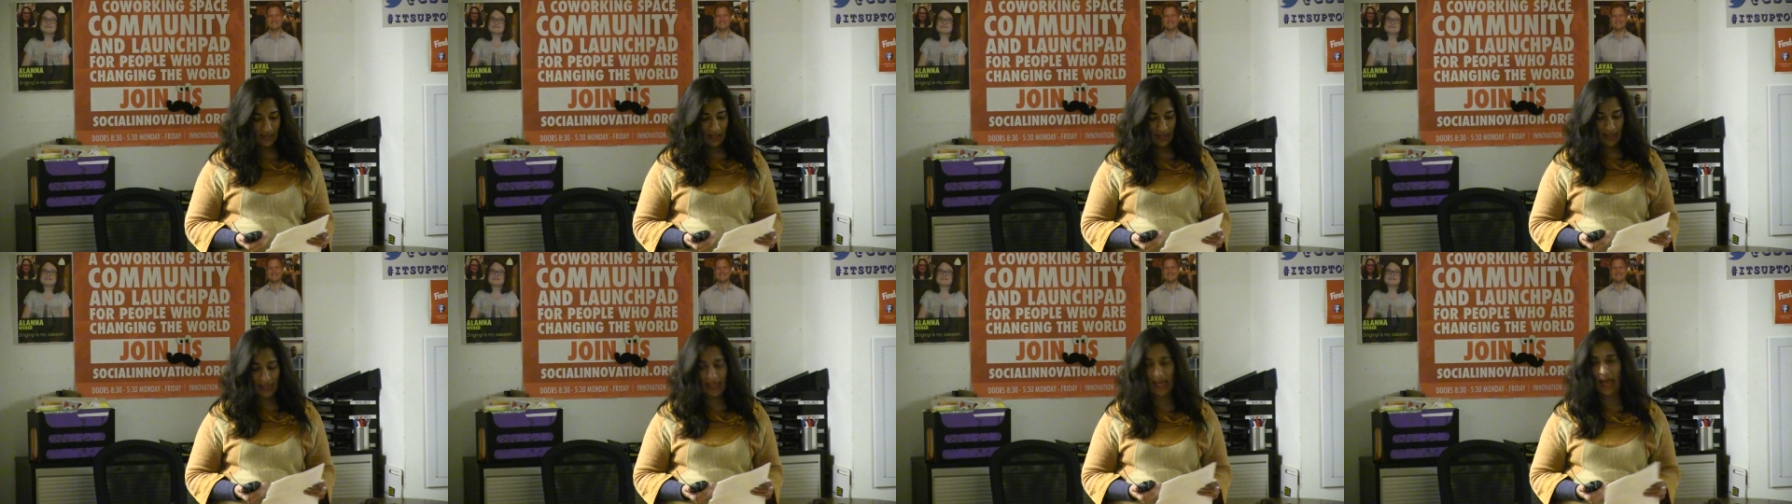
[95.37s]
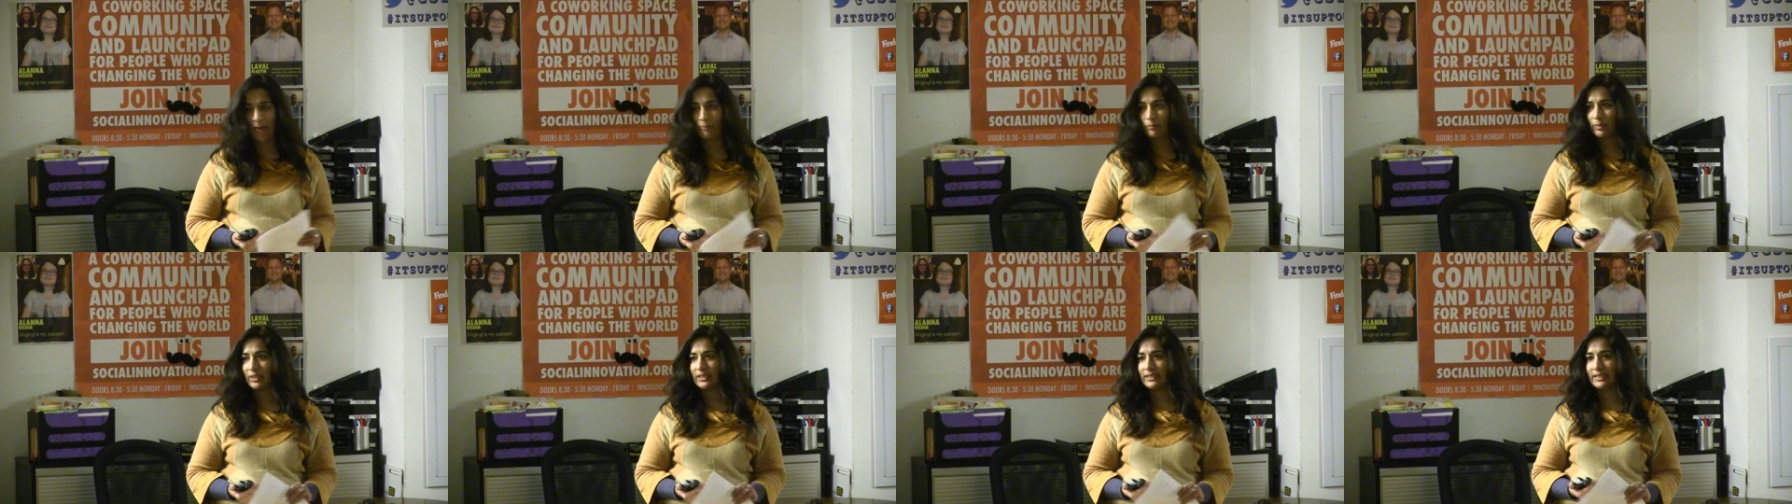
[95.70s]
I
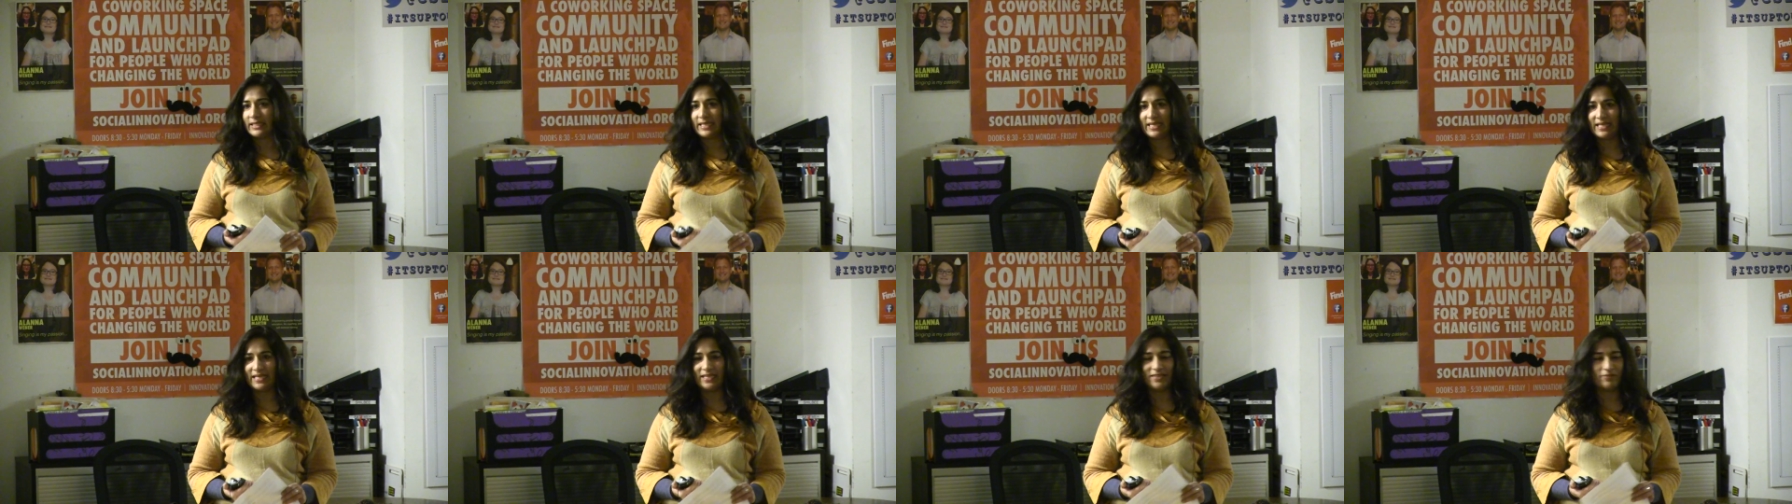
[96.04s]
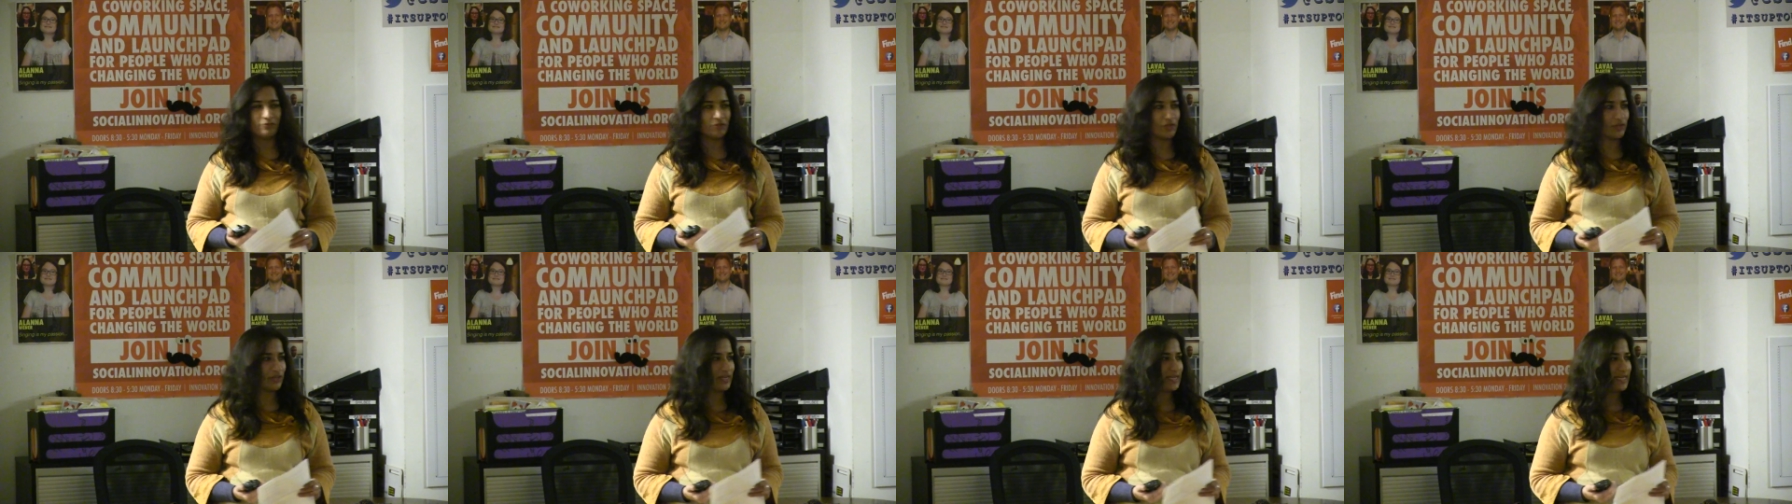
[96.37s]
can't
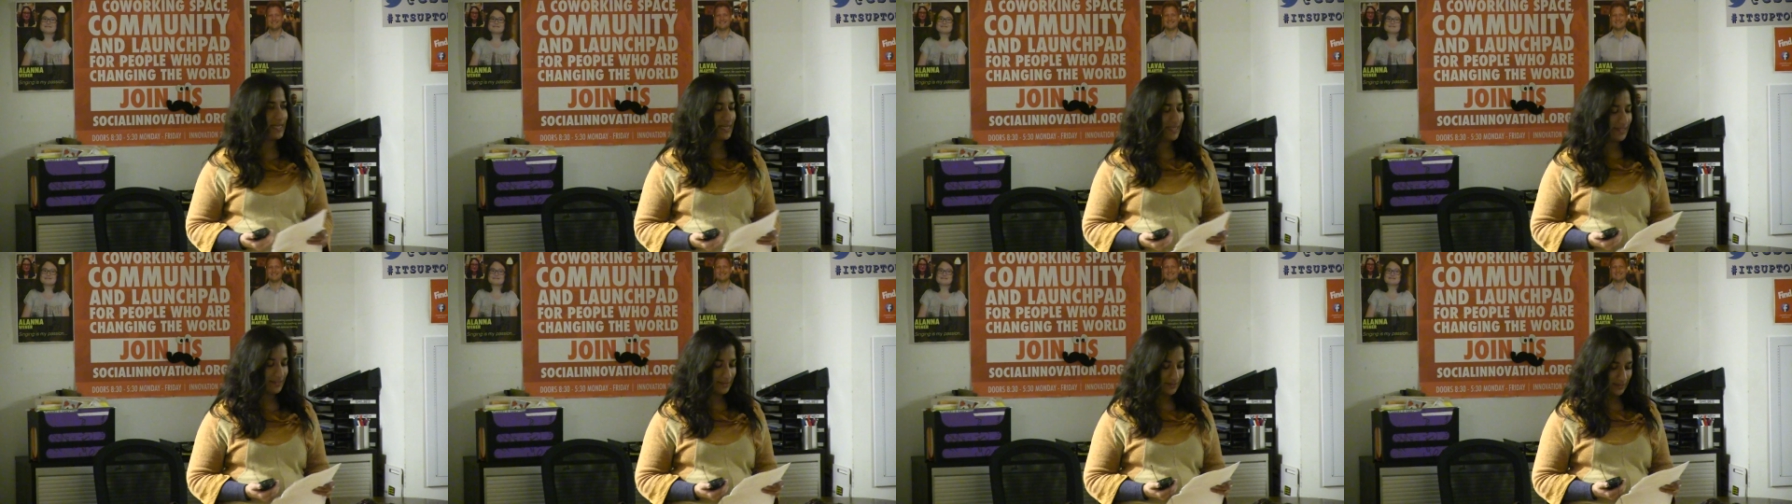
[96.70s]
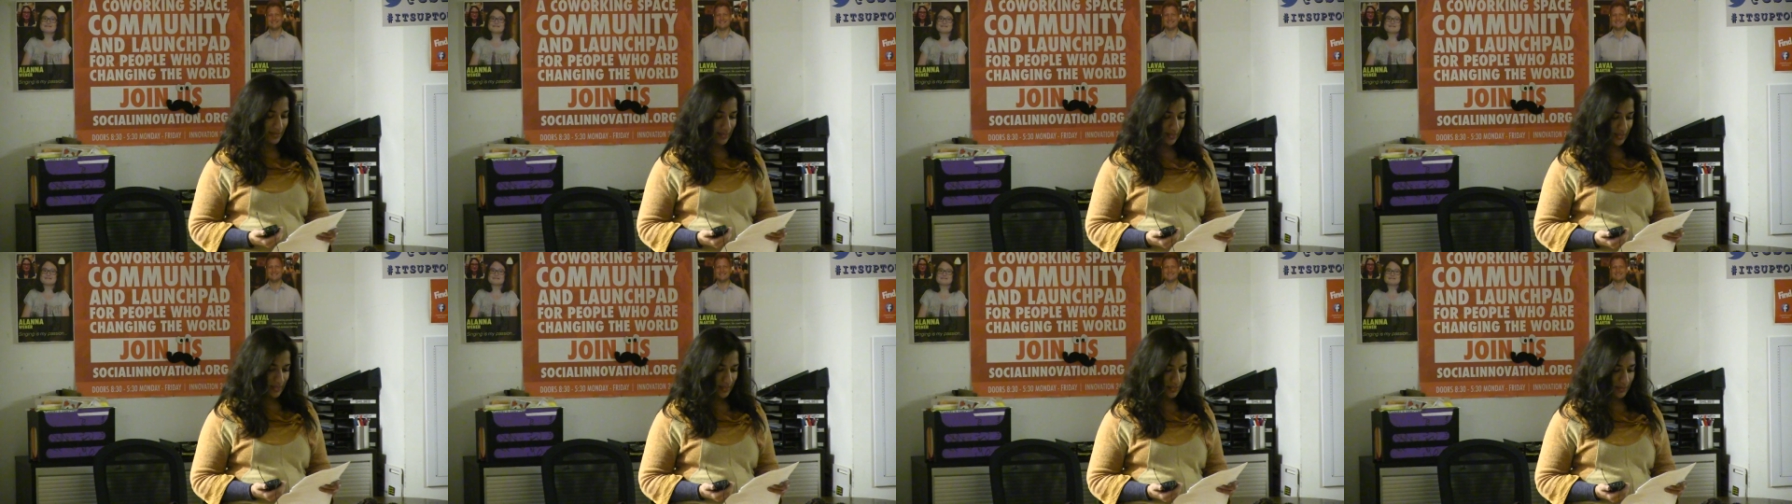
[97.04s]
believe you're in
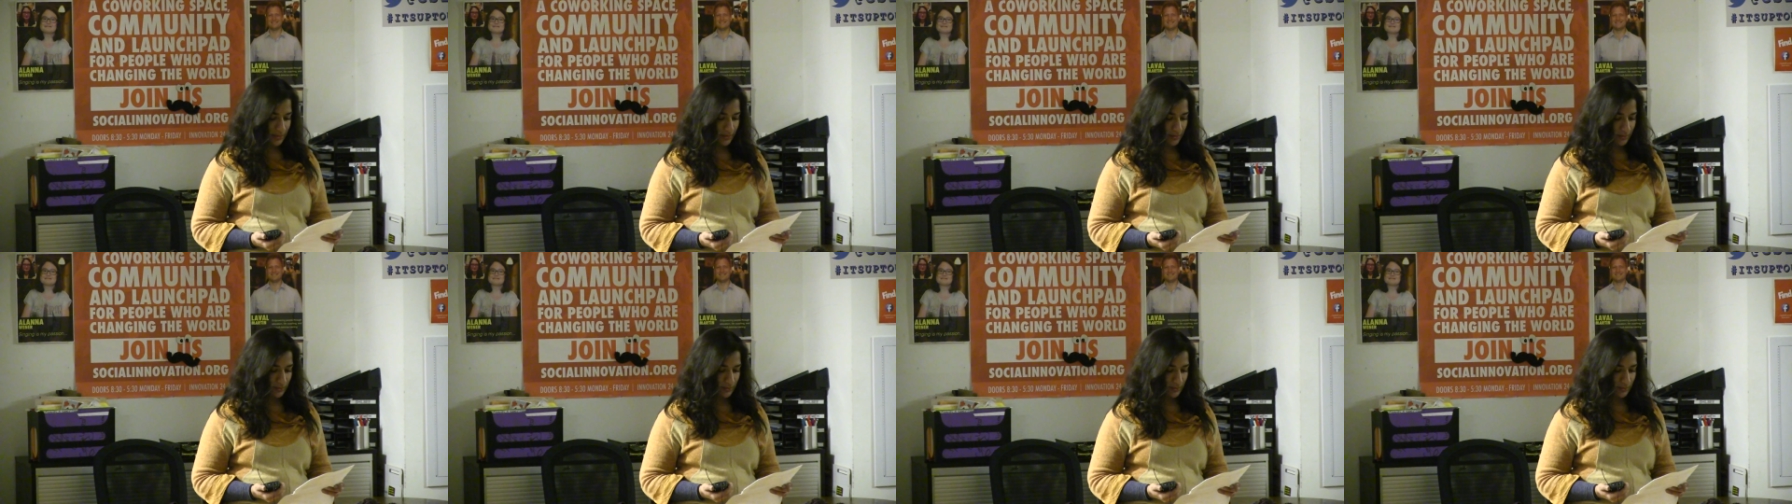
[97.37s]
Italy.